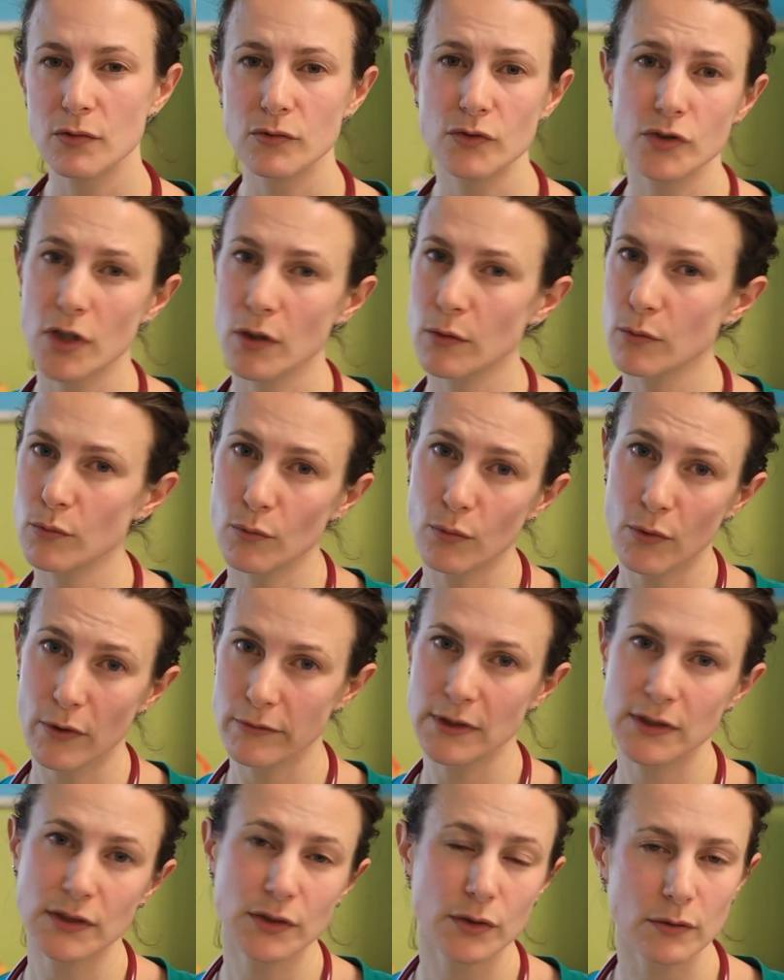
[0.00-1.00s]
Don't
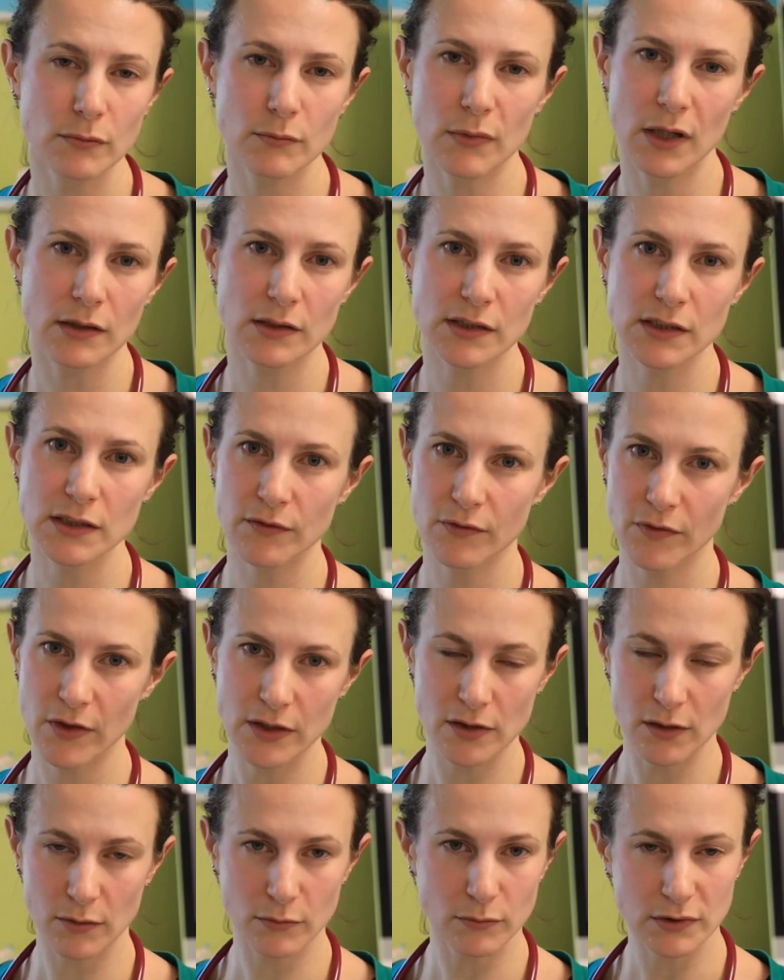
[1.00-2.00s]
worry too much if they
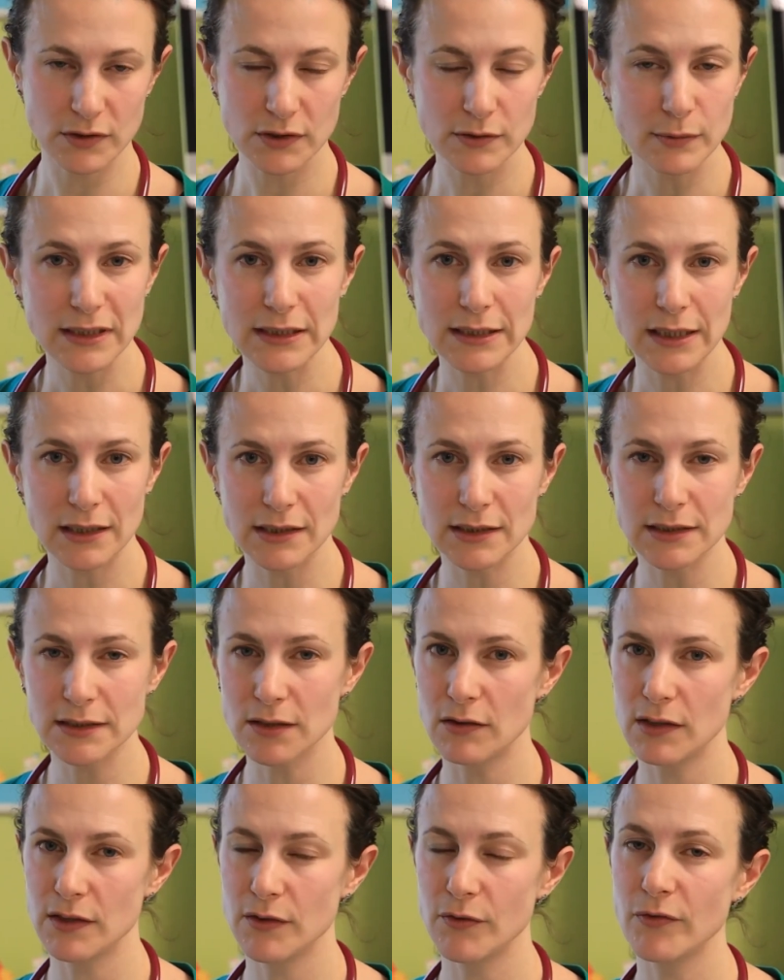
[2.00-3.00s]
don't want to eat any
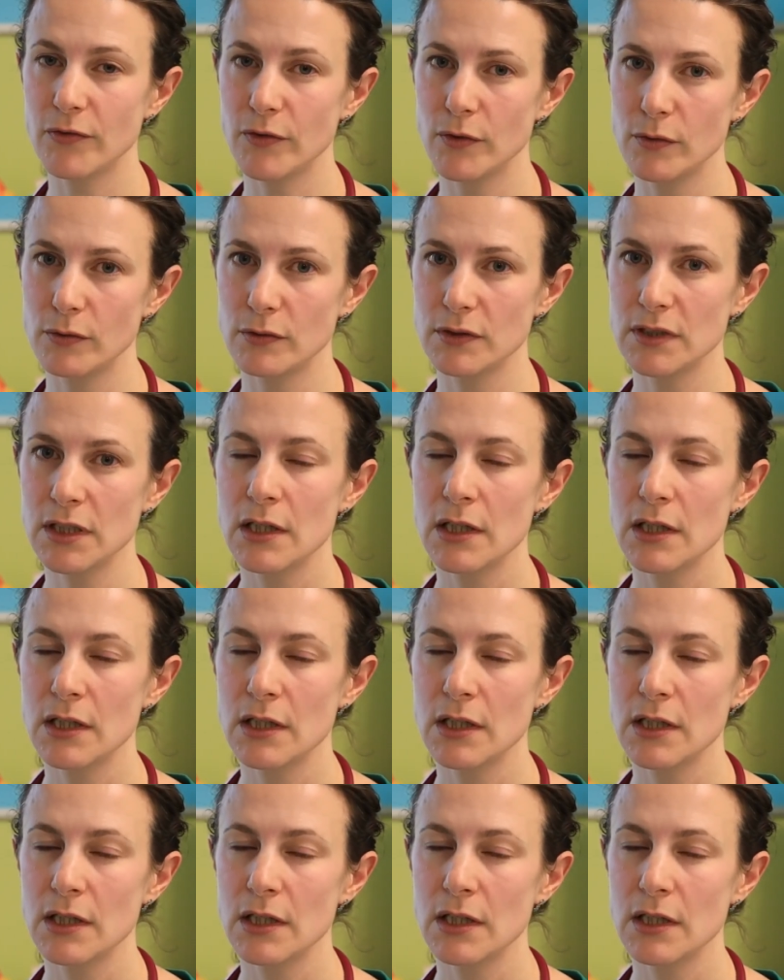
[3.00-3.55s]
solid food.